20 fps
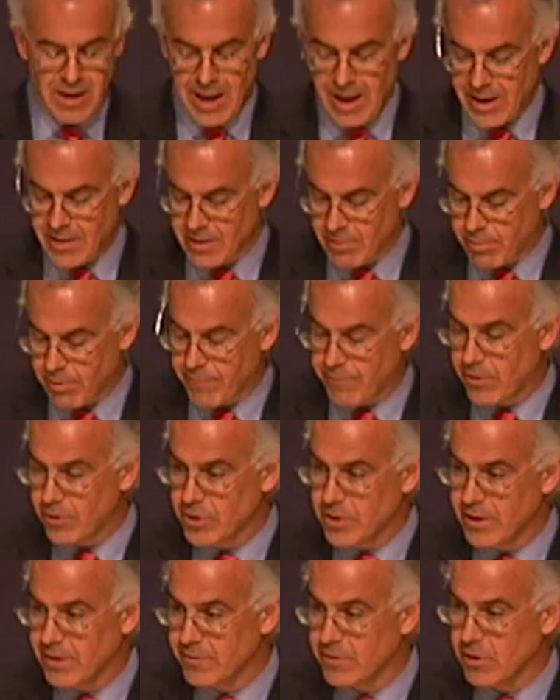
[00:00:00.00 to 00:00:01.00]
And the
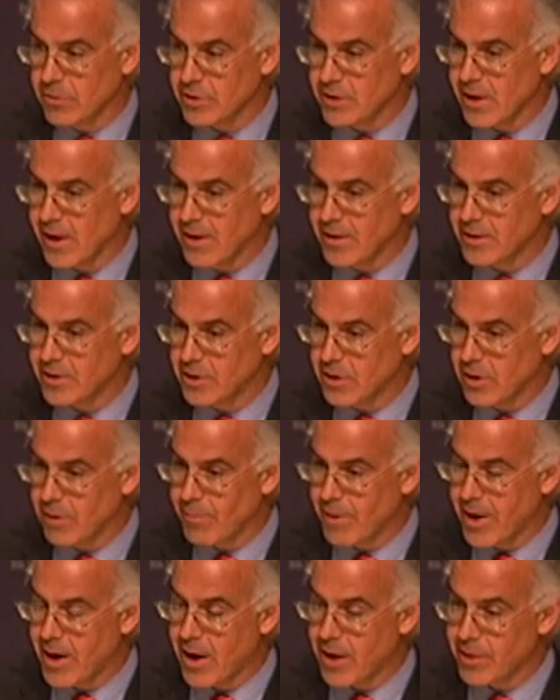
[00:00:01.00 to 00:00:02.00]
perversity of sociology, the
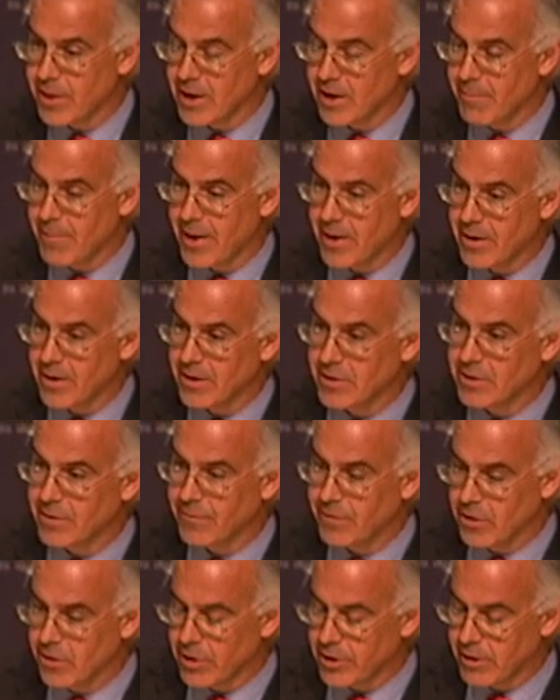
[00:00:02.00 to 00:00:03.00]
way I think about it is,
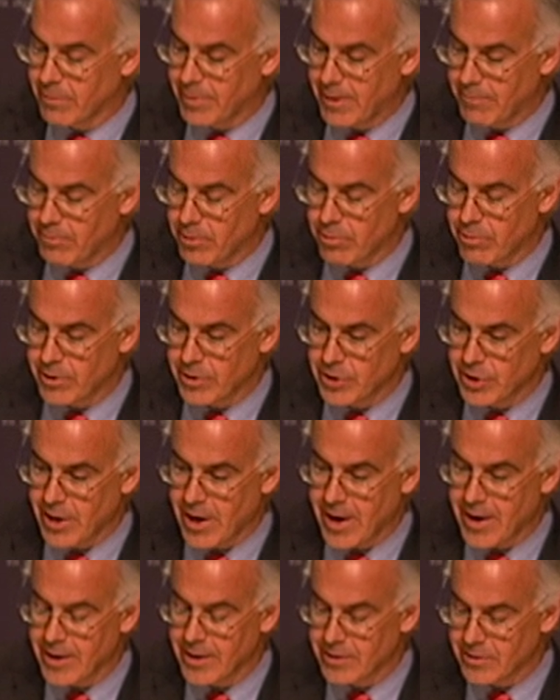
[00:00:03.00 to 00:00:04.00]
if you look at the people who are
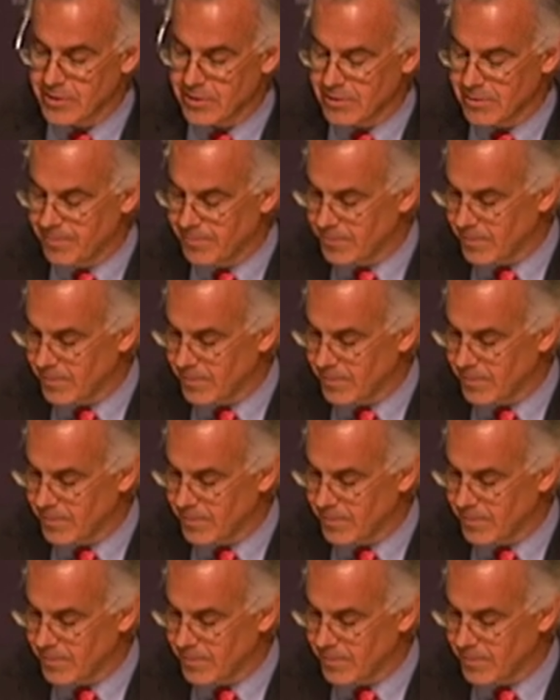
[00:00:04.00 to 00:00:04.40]
jihadis,